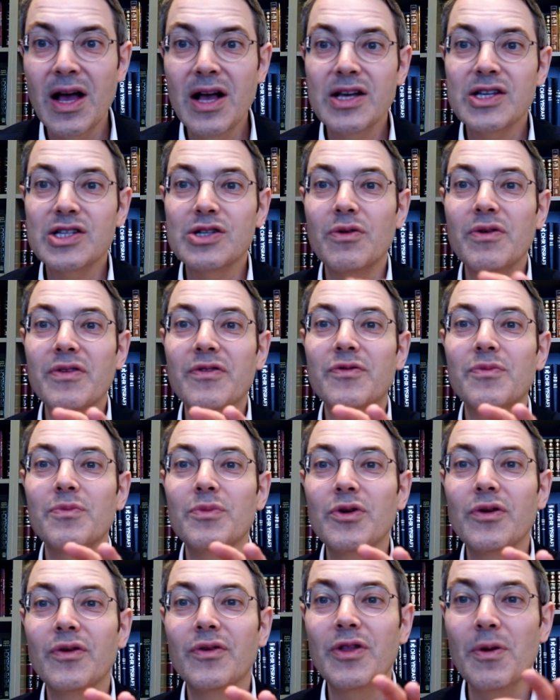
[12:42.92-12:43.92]
So we've
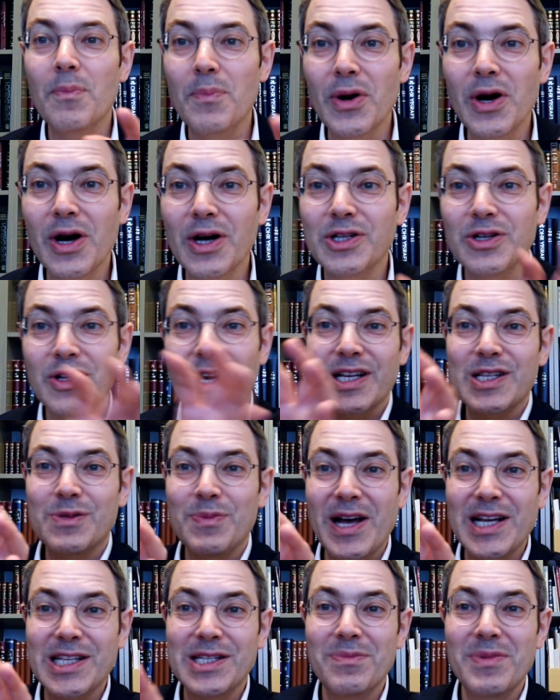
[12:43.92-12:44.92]
moved the bird you'd
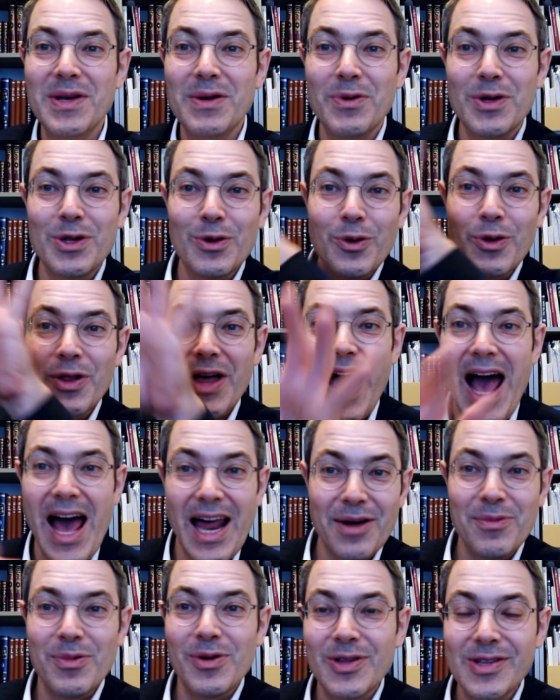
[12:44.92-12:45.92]
expect to be with all the
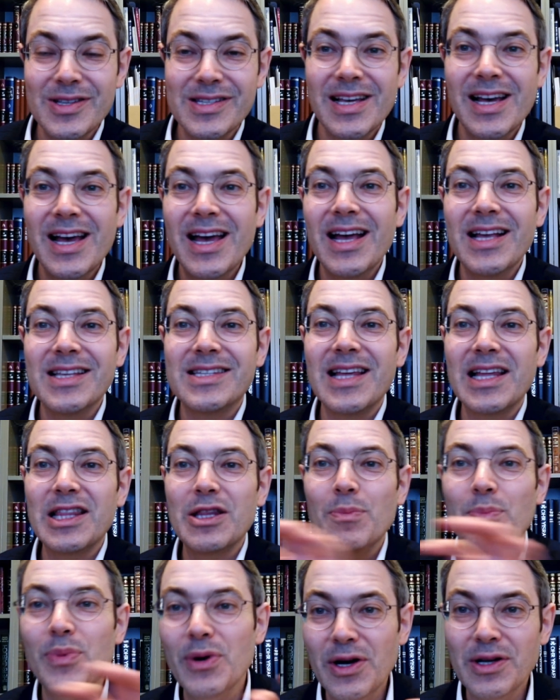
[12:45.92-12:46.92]
animals. Instead,
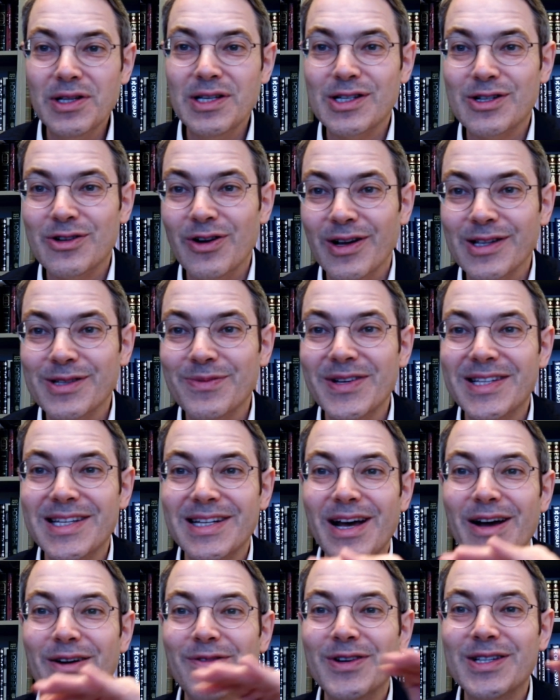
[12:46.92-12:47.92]
the bird is transmitted
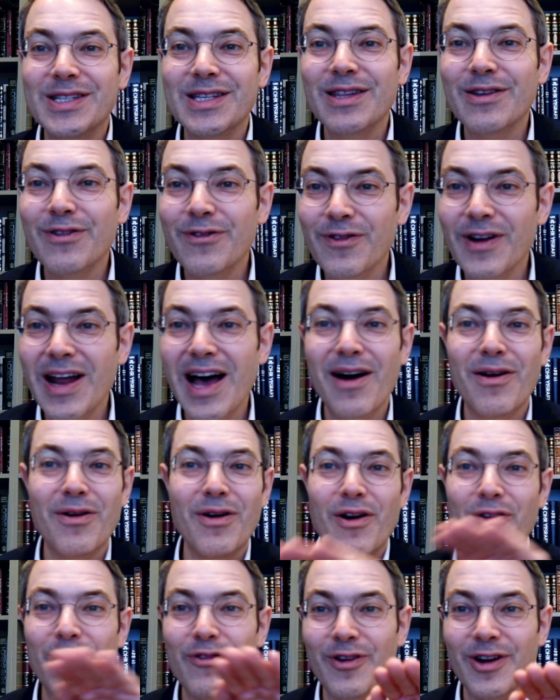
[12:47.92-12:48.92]
over to the flower
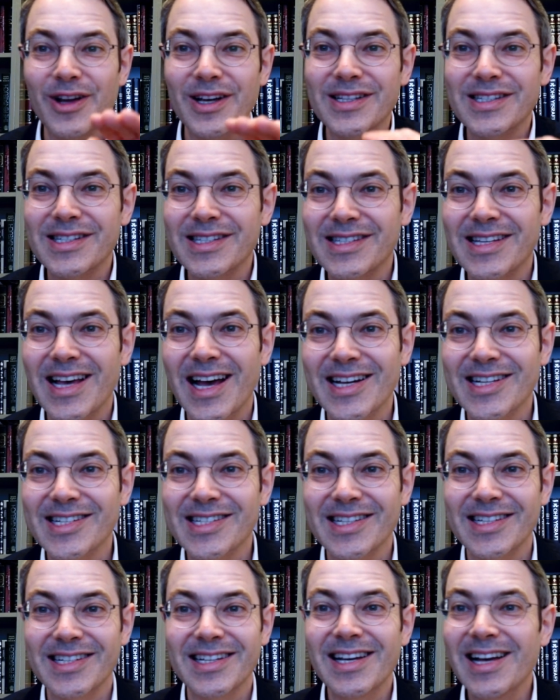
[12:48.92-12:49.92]
offerings
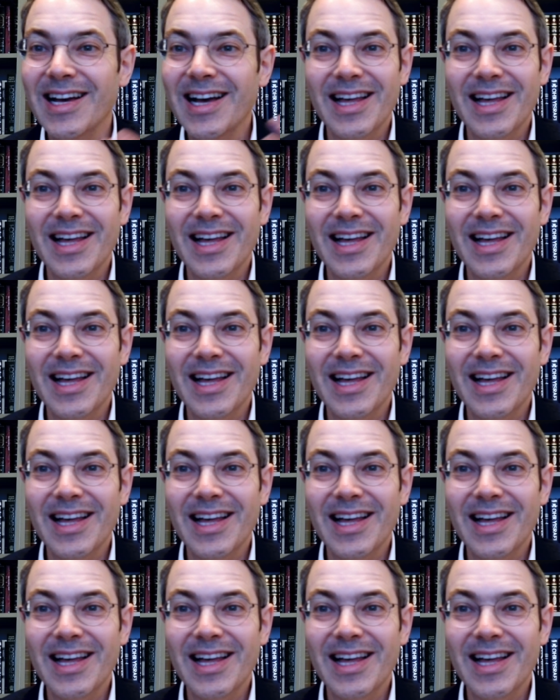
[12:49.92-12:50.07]
section.